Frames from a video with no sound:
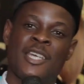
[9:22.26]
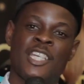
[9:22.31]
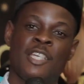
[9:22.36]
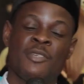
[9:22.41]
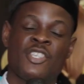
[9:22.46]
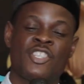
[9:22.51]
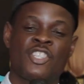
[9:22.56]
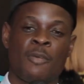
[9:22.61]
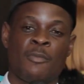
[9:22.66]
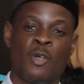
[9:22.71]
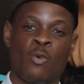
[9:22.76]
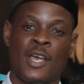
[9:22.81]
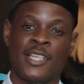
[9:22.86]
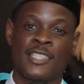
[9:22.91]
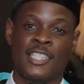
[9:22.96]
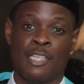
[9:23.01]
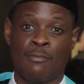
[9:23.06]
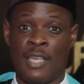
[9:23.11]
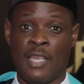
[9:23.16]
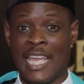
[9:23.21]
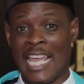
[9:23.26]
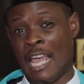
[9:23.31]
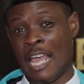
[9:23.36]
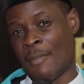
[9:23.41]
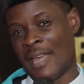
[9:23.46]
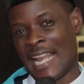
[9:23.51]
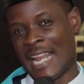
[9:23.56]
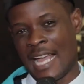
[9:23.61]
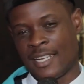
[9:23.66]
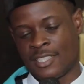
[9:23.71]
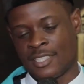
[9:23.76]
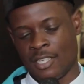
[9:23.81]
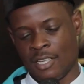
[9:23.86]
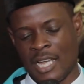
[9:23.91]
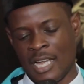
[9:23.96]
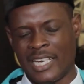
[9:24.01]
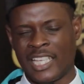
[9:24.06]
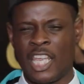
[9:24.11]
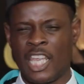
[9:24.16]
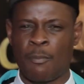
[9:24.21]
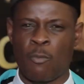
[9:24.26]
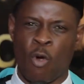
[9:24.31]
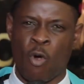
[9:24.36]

my name is Tommy Watsebe. I'm an actor and keep